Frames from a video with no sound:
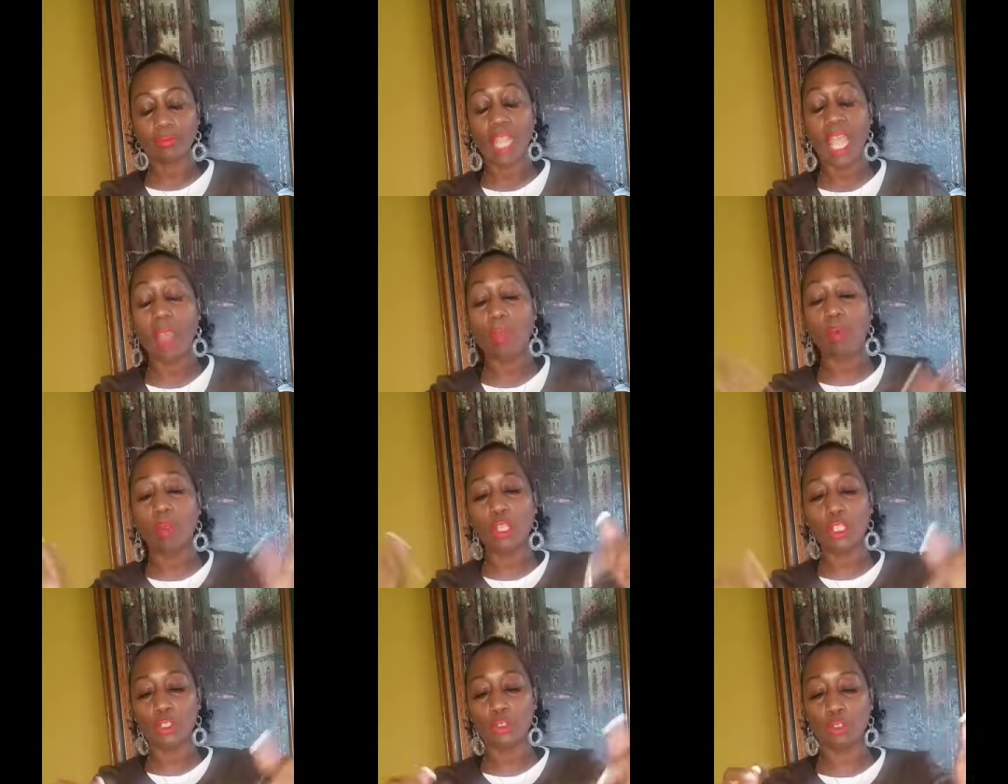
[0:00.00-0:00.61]
I
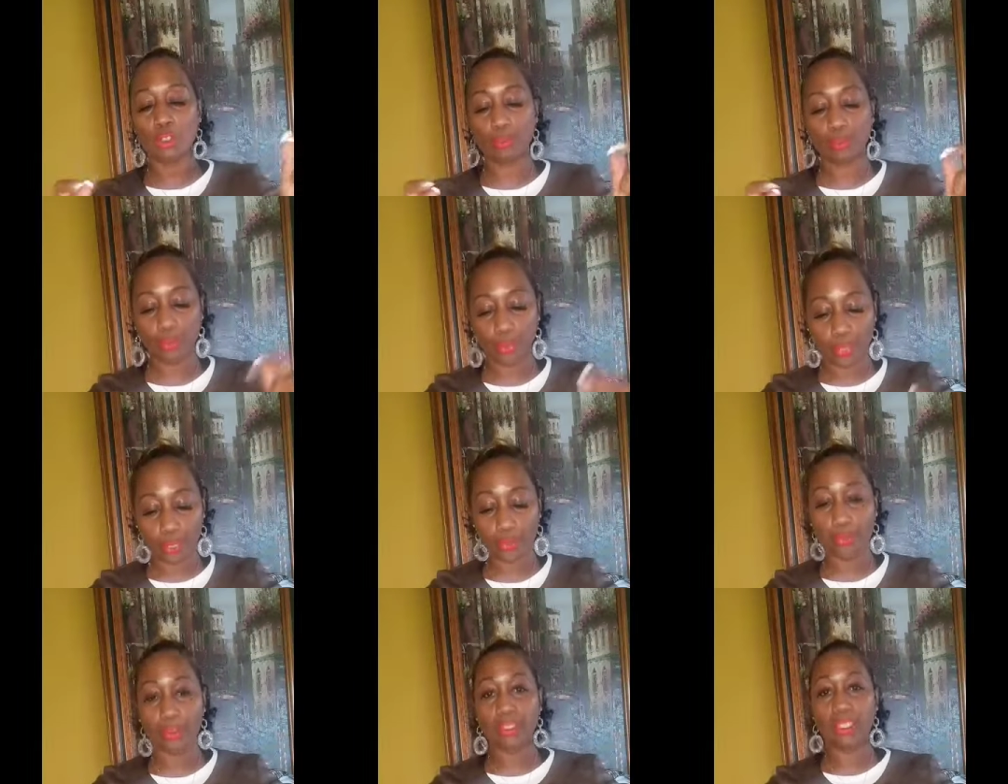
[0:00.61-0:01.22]
want you to
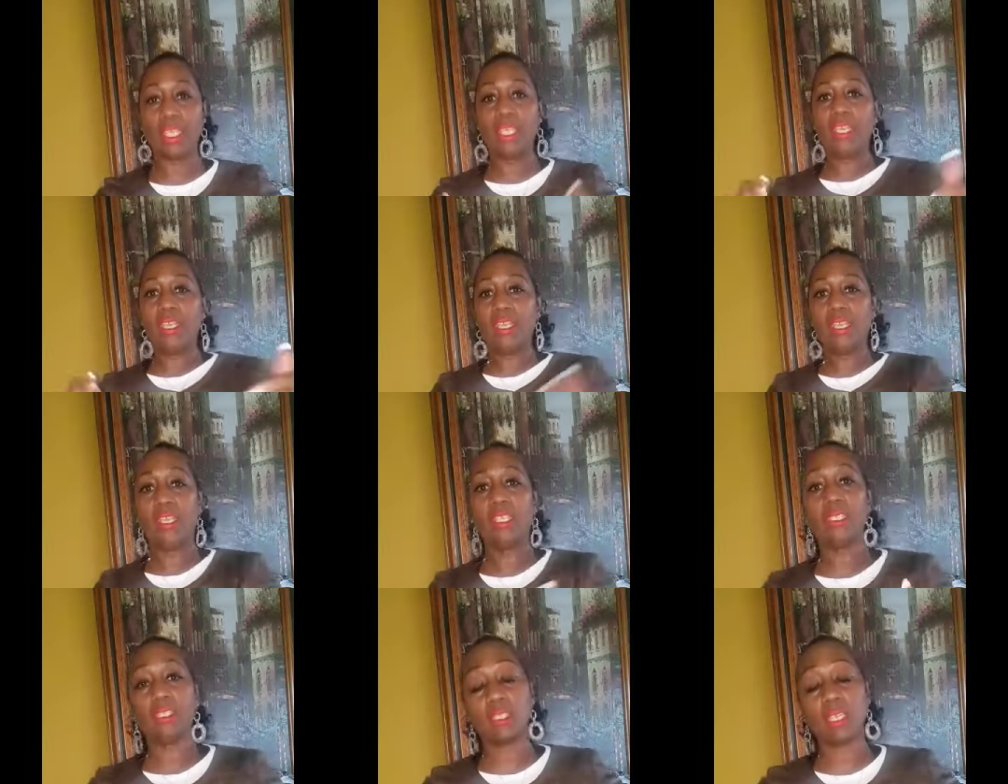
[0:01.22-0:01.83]
post
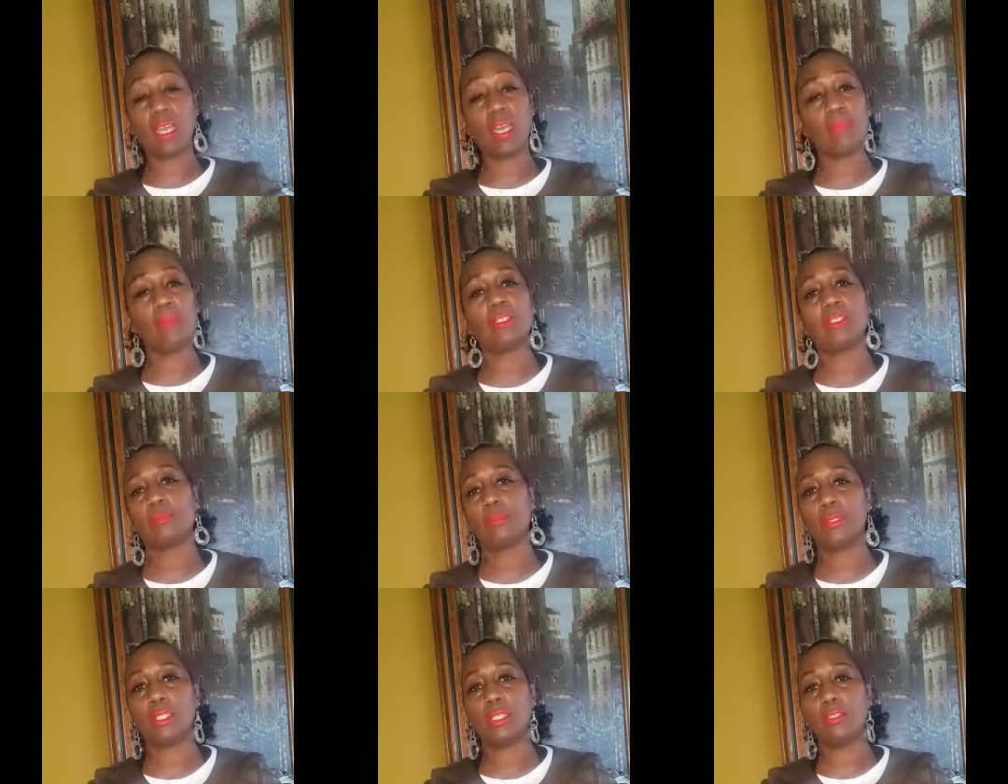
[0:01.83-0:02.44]
in the comments
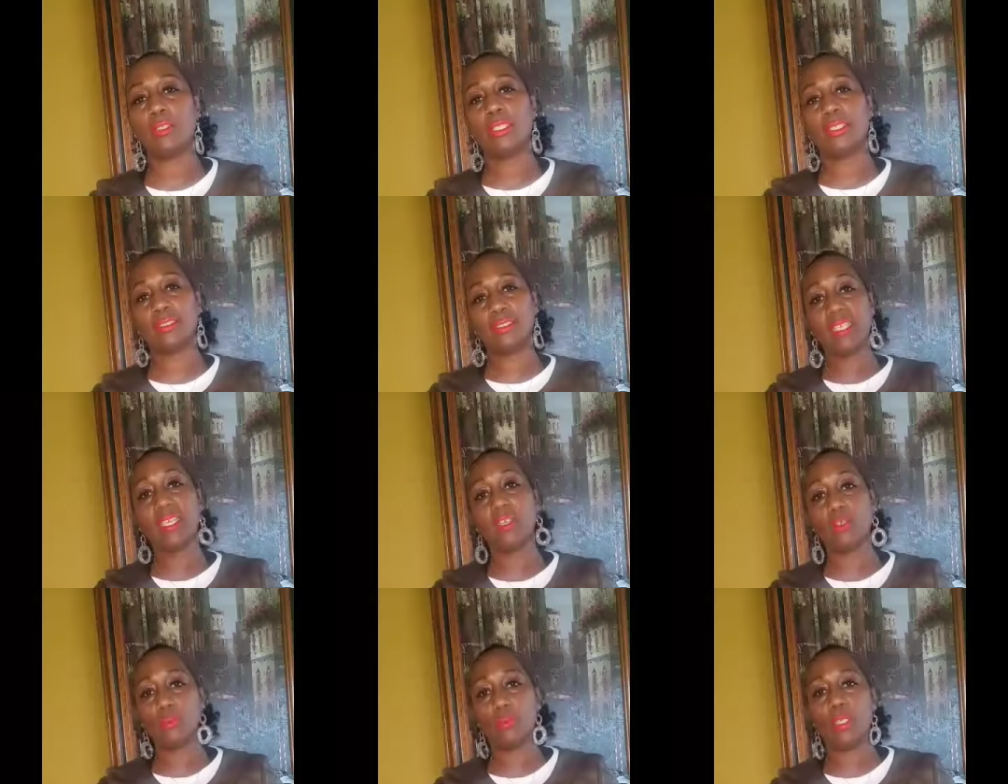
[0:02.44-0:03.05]
below and
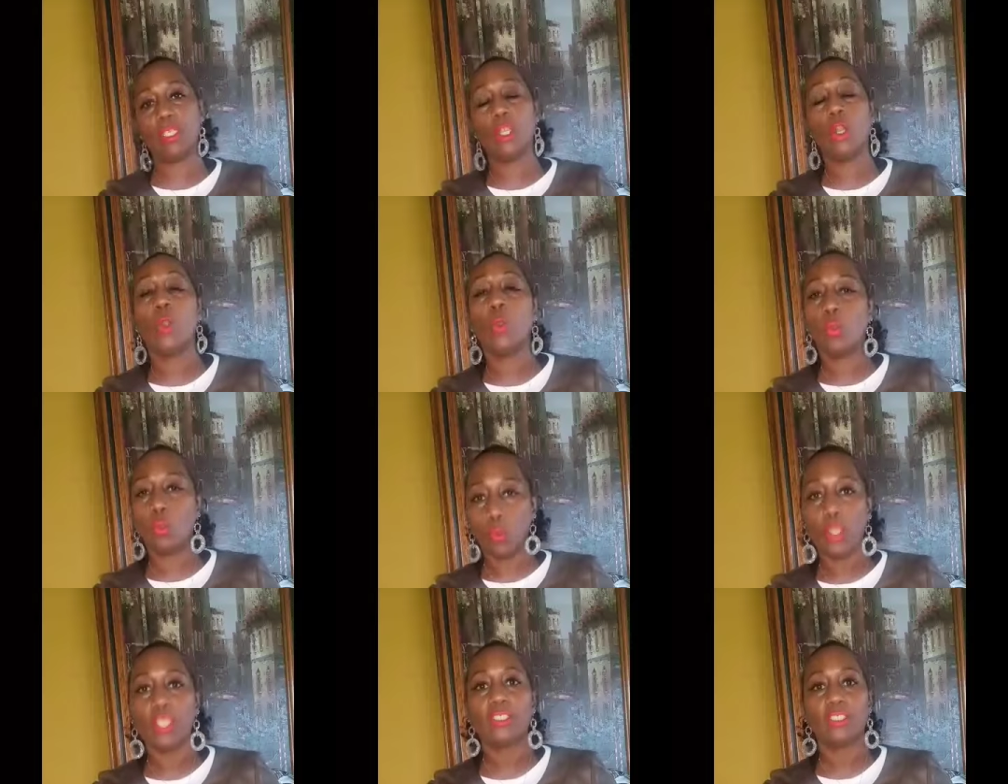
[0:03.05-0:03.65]
tell me
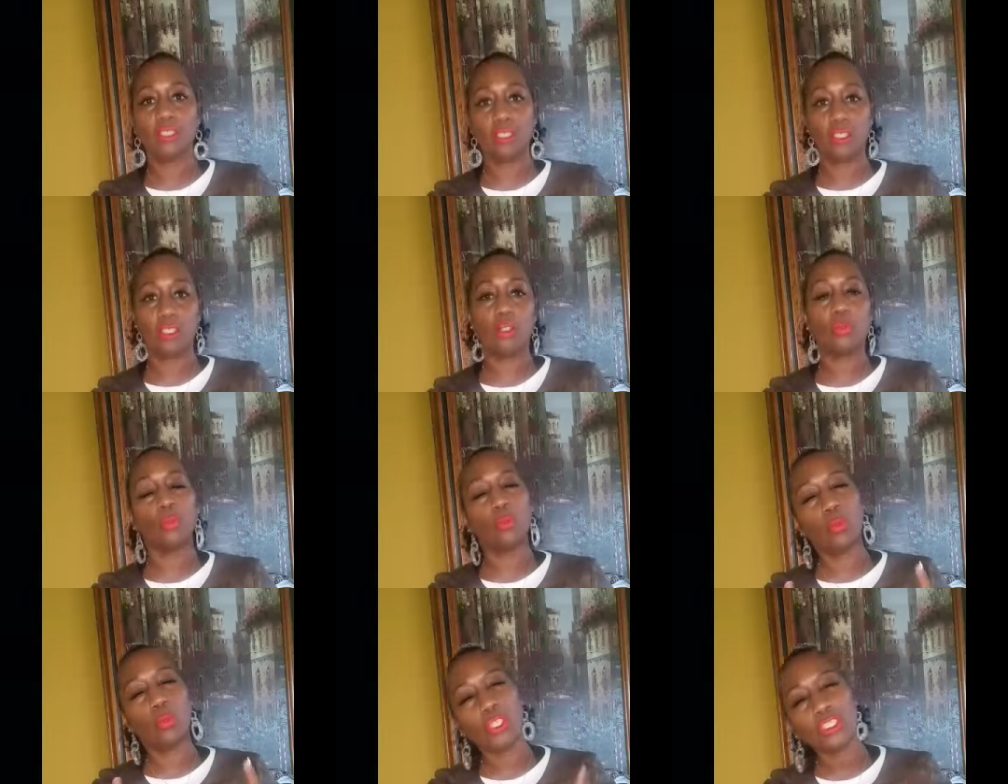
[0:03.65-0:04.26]
what's
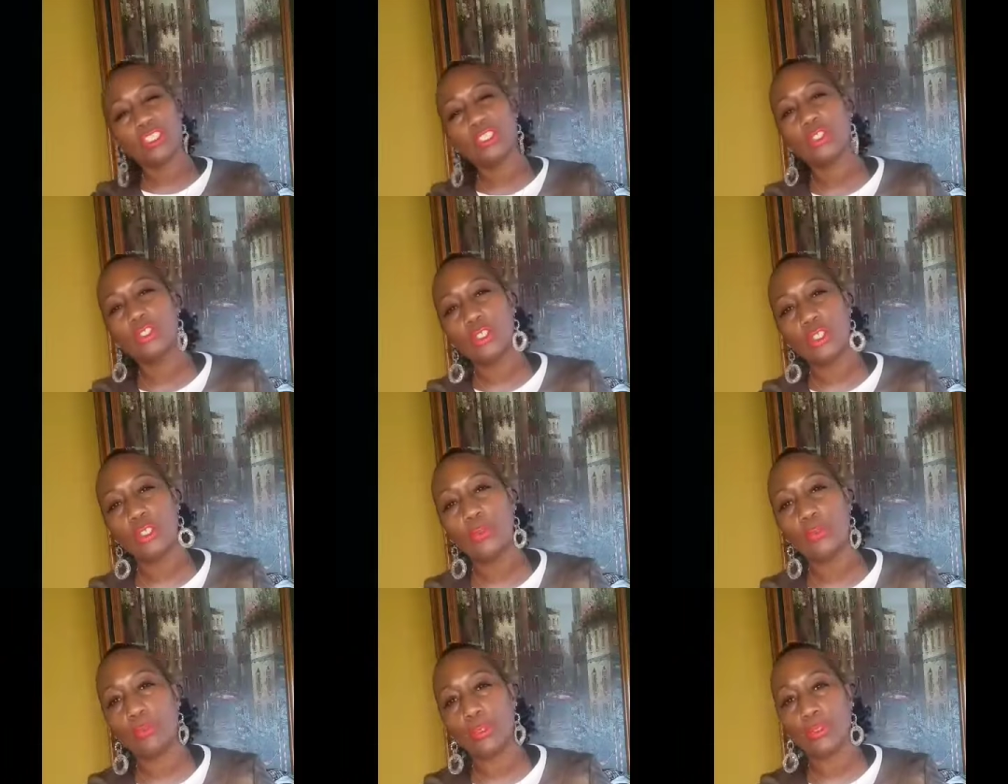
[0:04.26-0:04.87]
good. What's
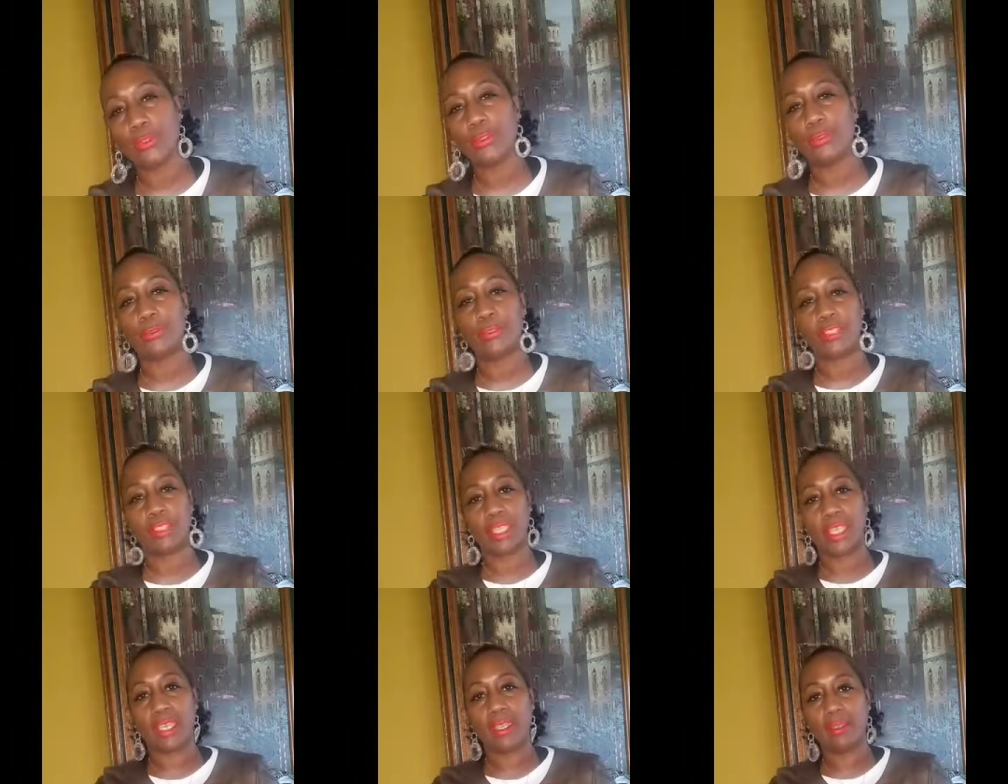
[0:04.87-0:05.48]
good with you
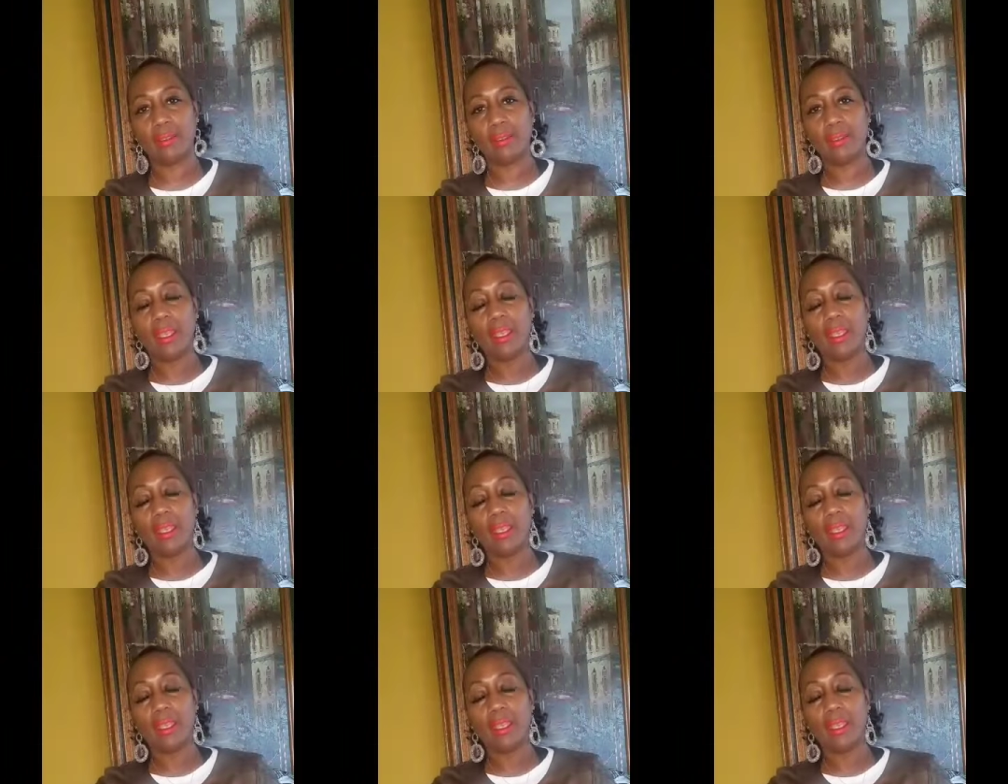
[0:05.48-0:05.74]
today?